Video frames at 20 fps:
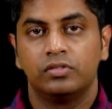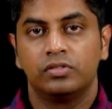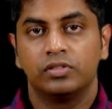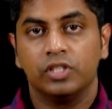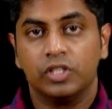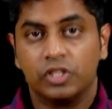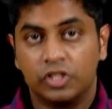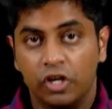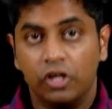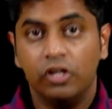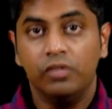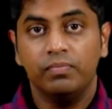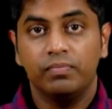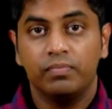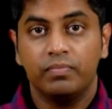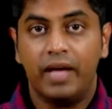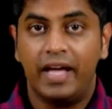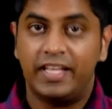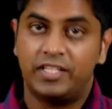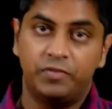So,
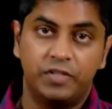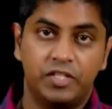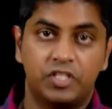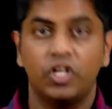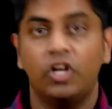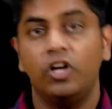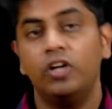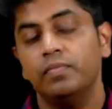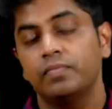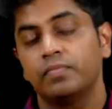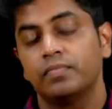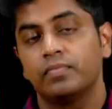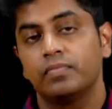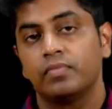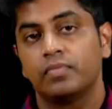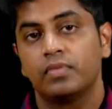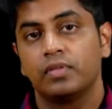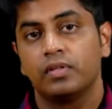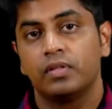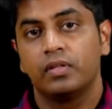as we saw,
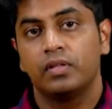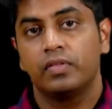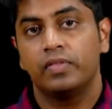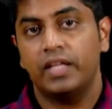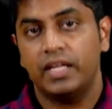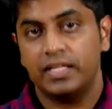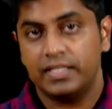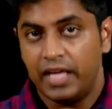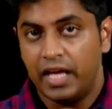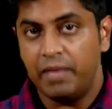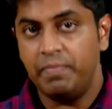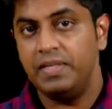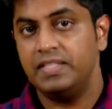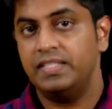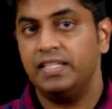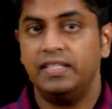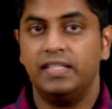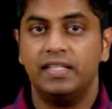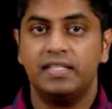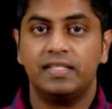there is
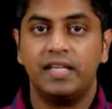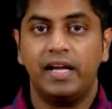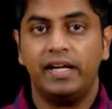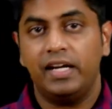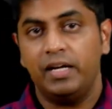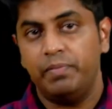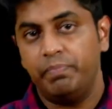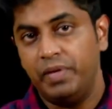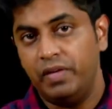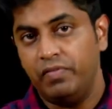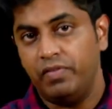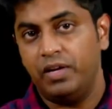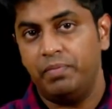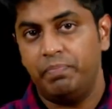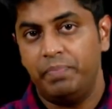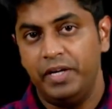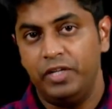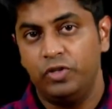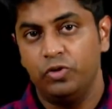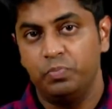ABC this side and P1,
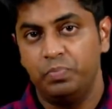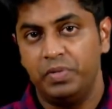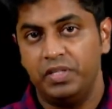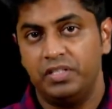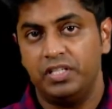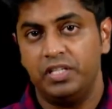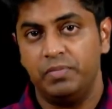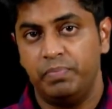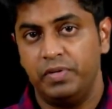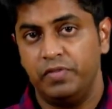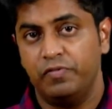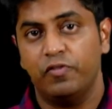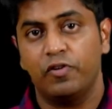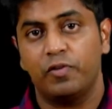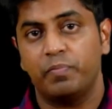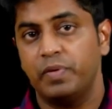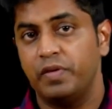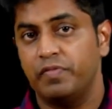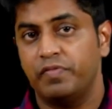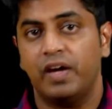P2, P3, P4,
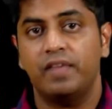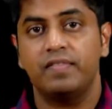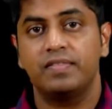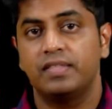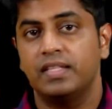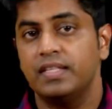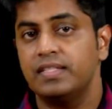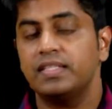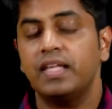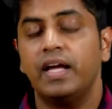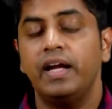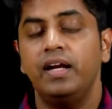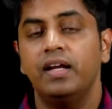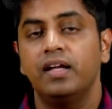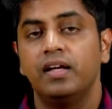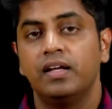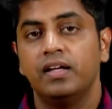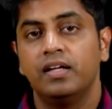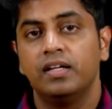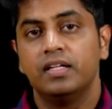P5 this side.
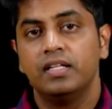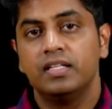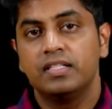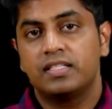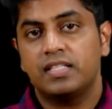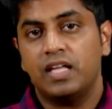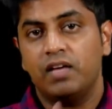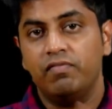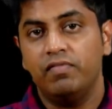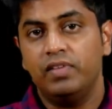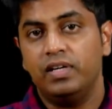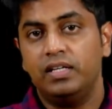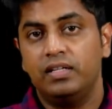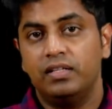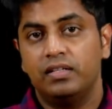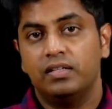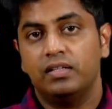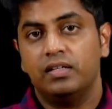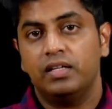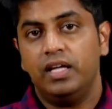Someone
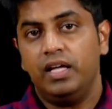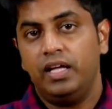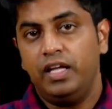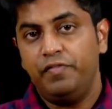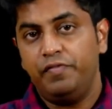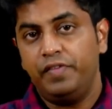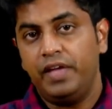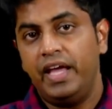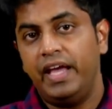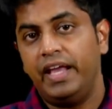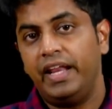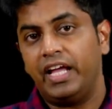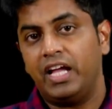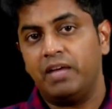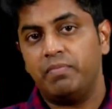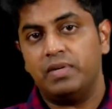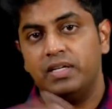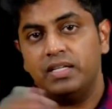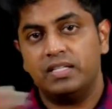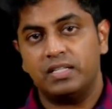if A
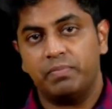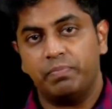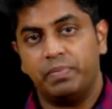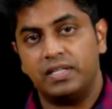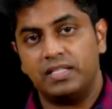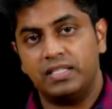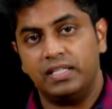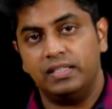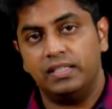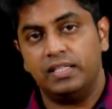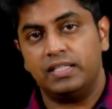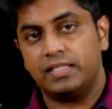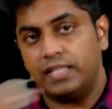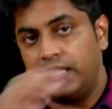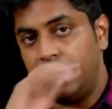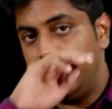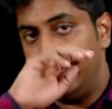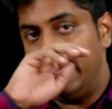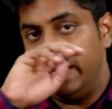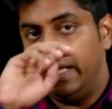recommends a person this
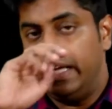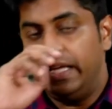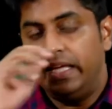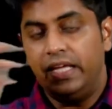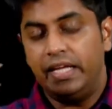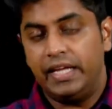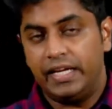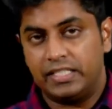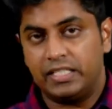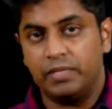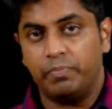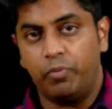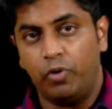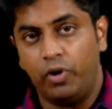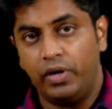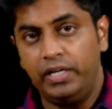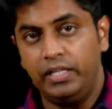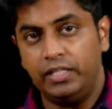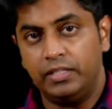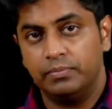side, he gets a
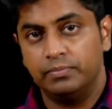point,